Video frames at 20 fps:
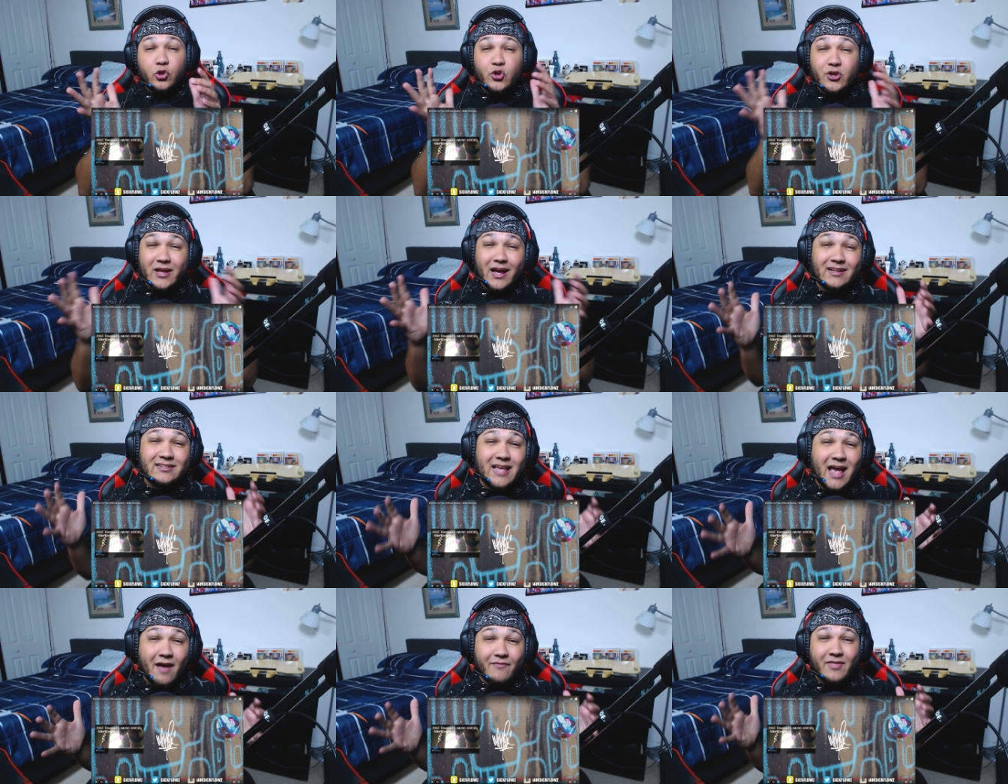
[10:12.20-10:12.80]
do you
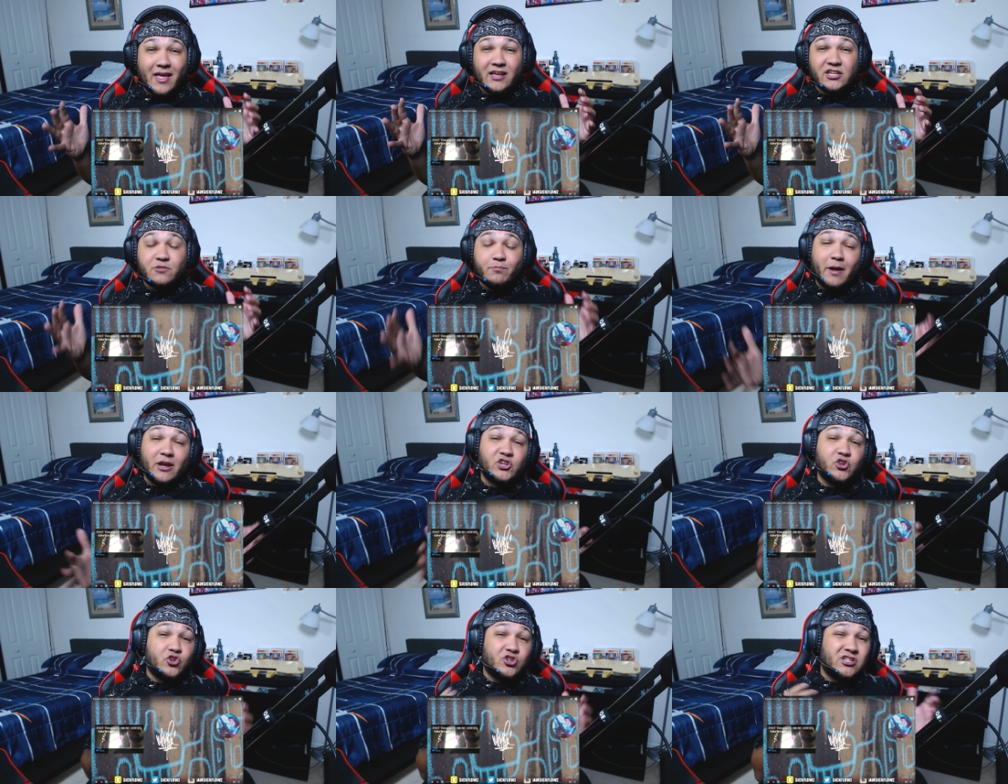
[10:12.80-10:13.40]
guys have that
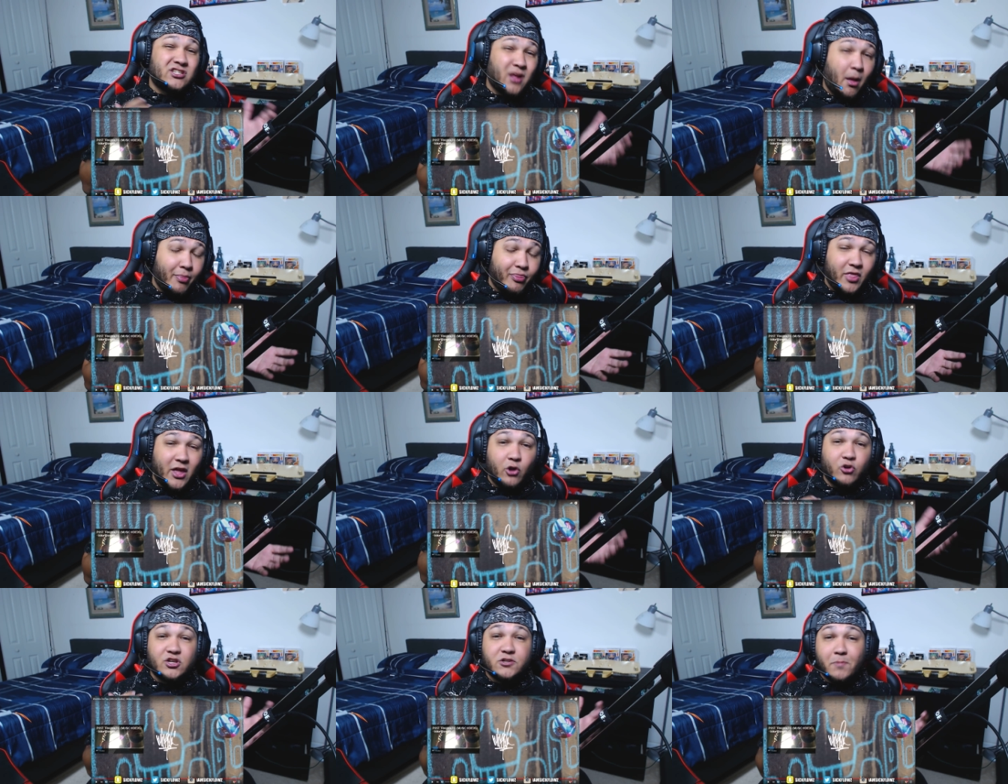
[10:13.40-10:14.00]
special
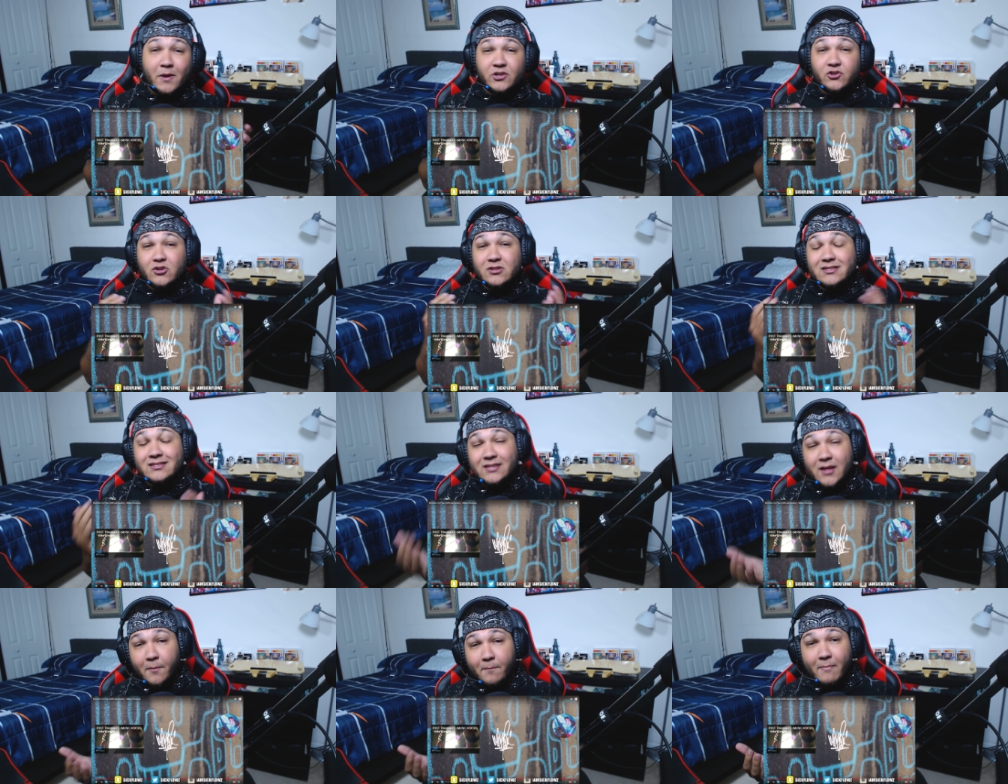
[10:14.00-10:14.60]
something or special
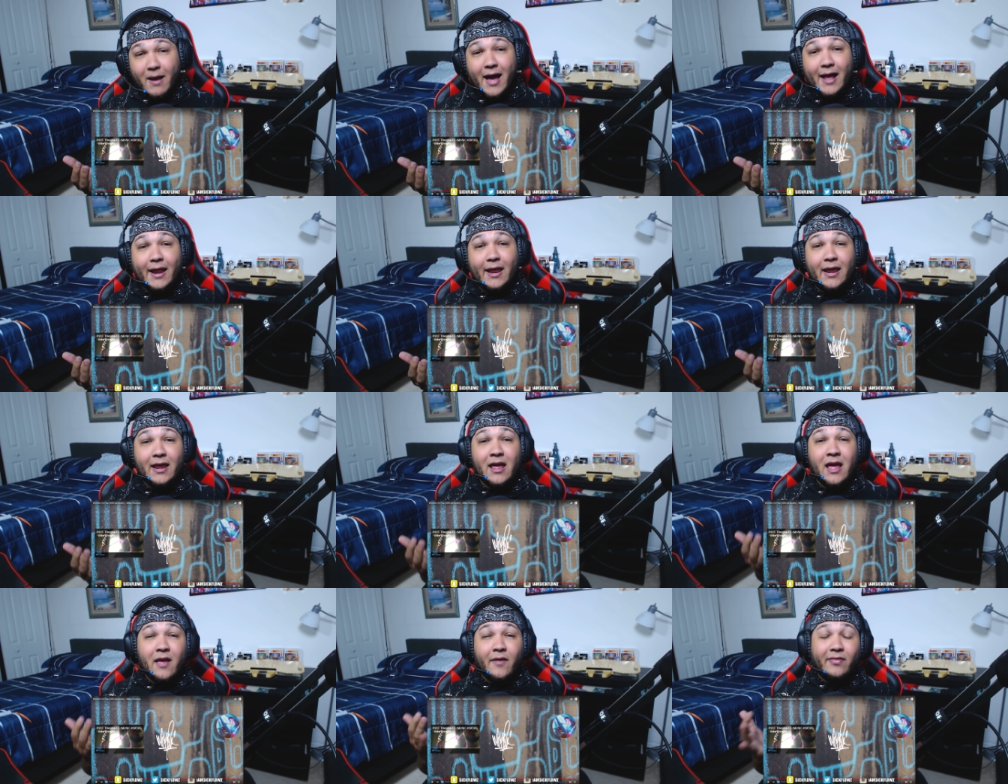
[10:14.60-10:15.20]

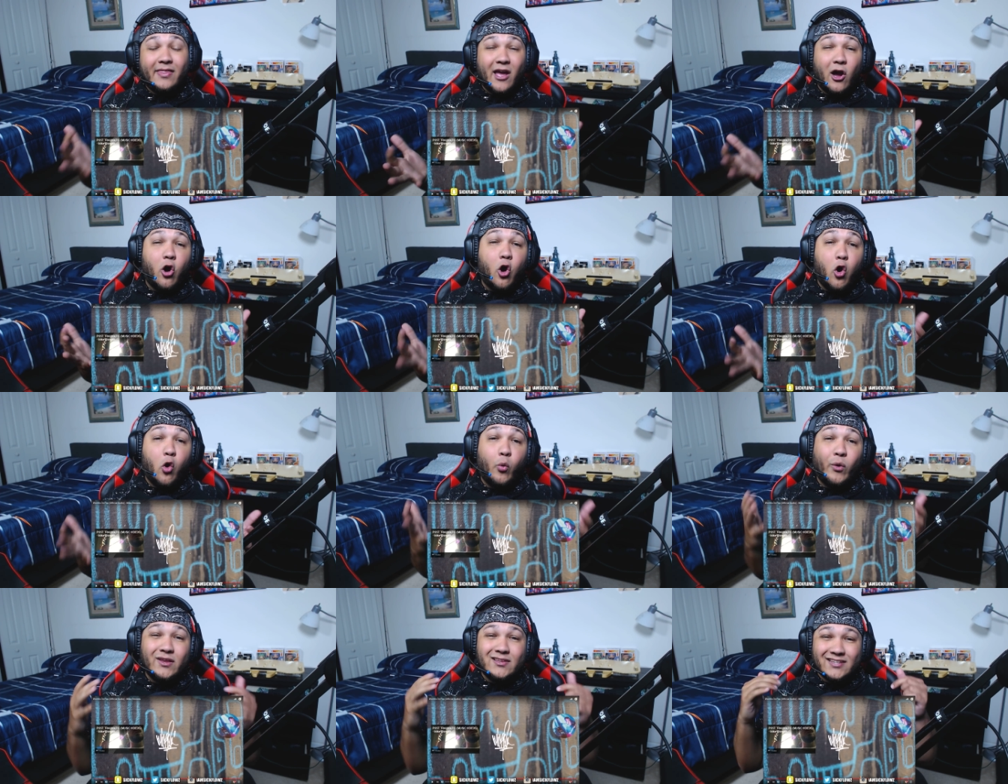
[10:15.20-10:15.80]
somebody that
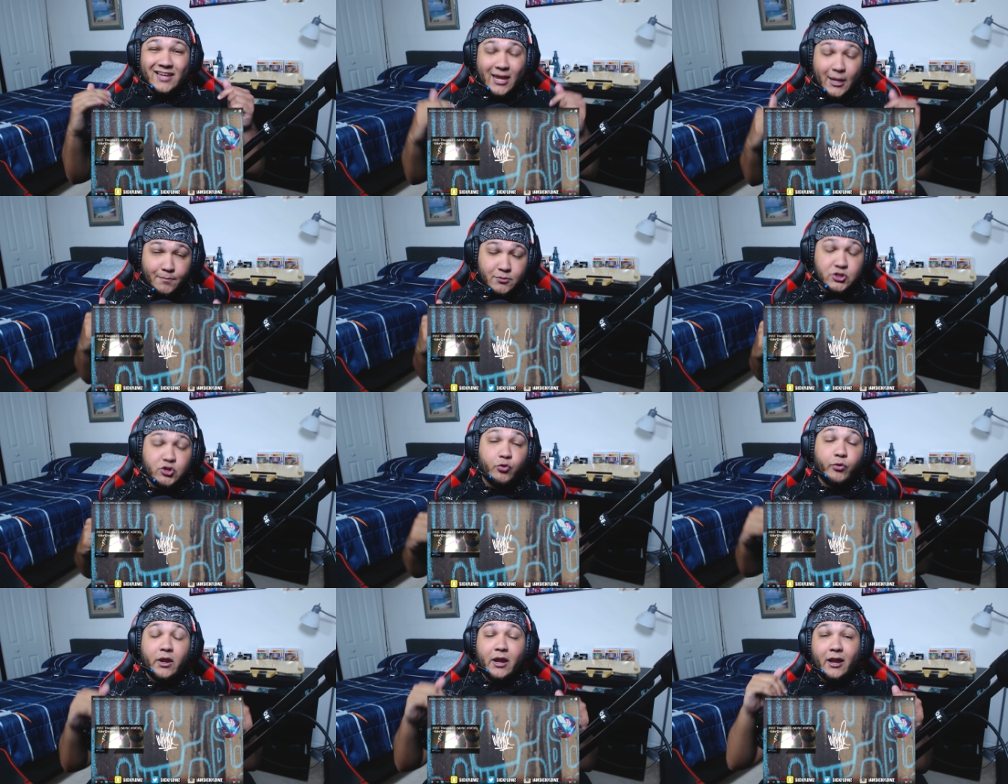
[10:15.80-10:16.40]
always
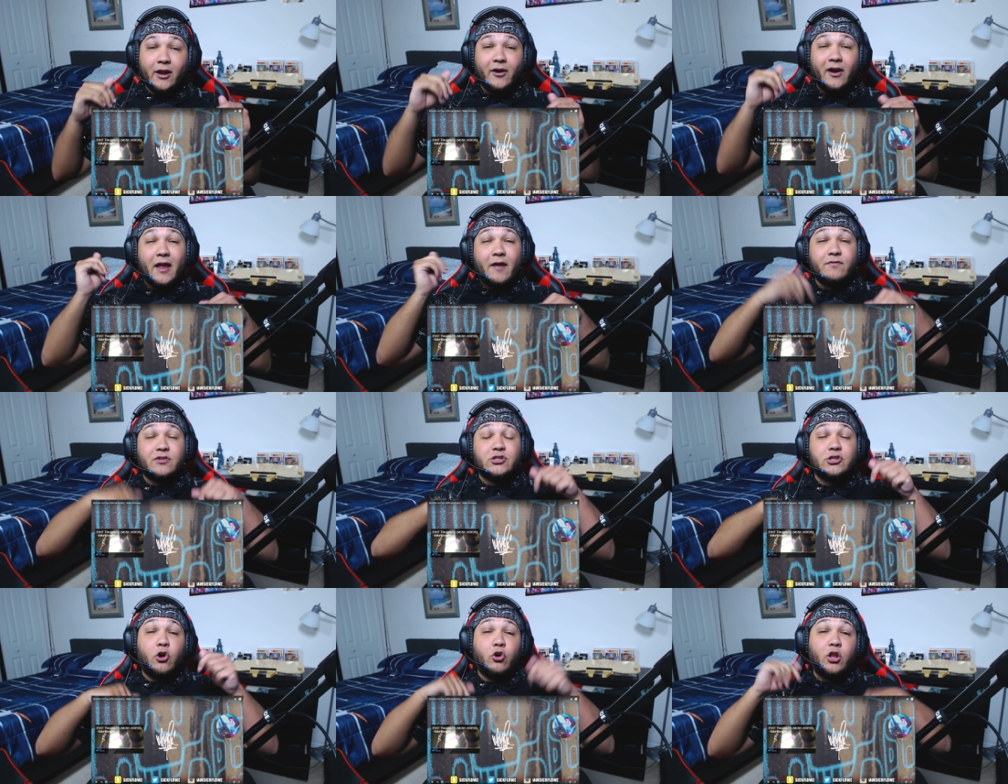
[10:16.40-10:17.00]
keeps you here
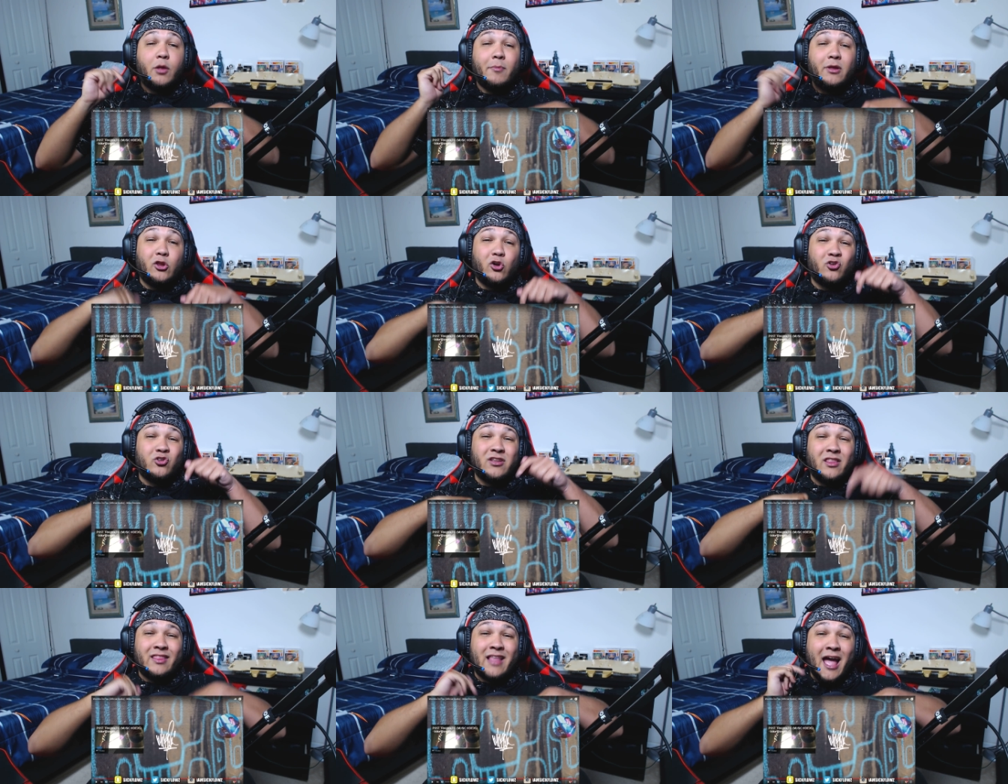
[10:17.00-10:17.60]
if so let me
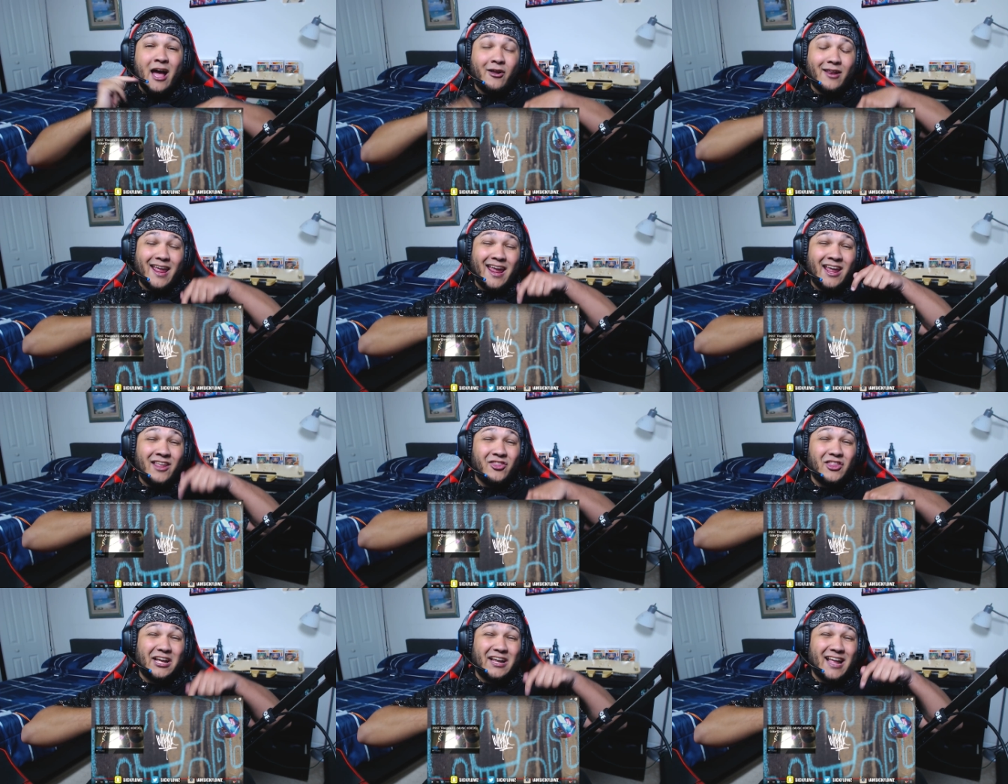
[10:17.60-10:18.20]
know down
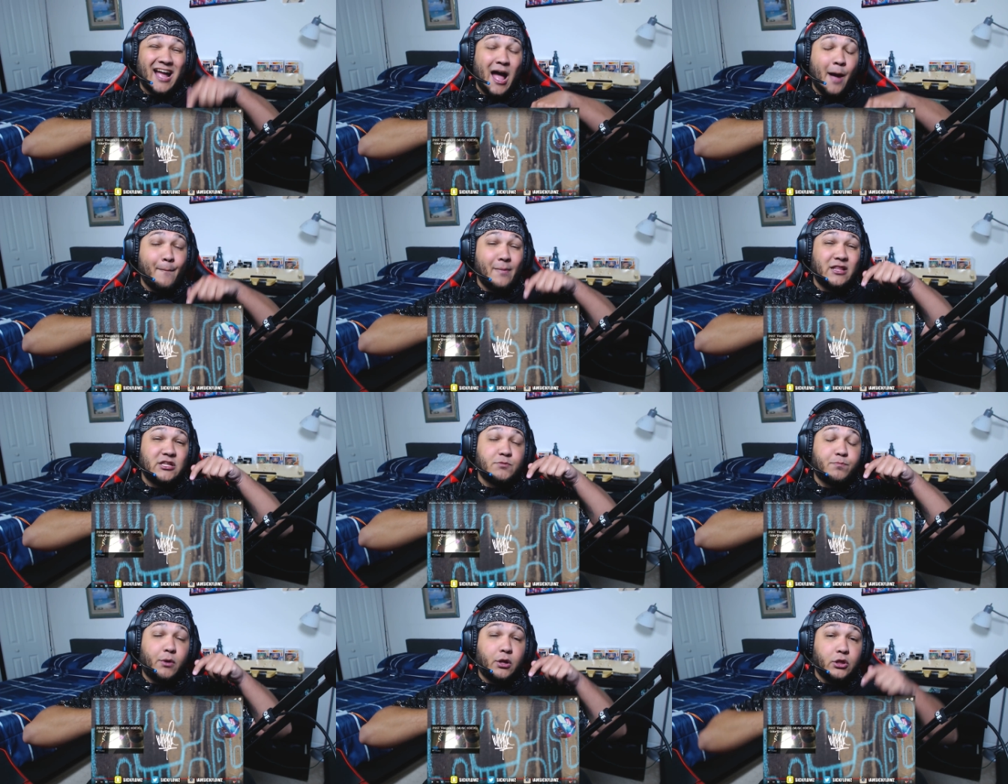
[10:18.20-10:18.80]
in the
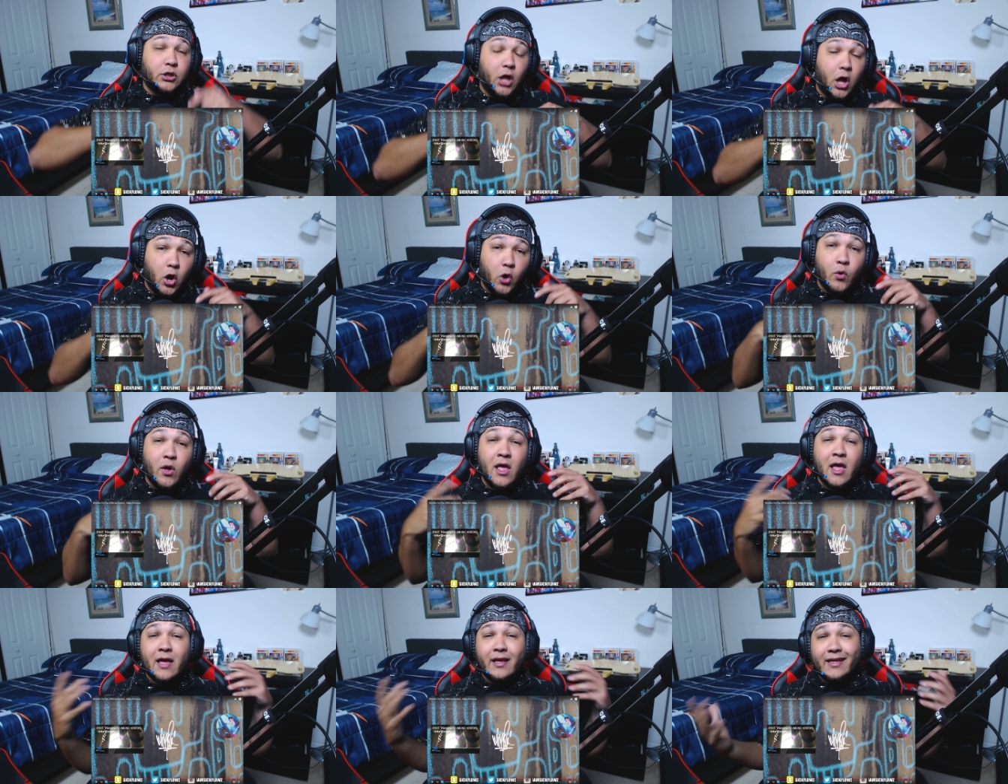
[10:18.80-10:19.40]
comments
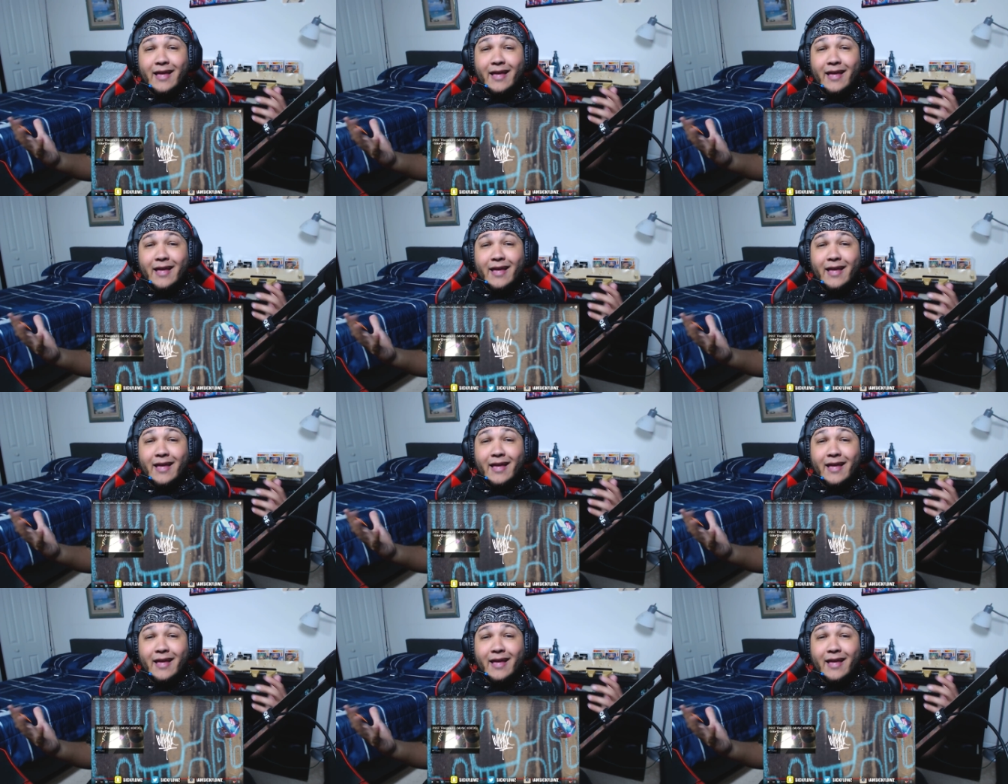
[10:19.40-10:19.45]
below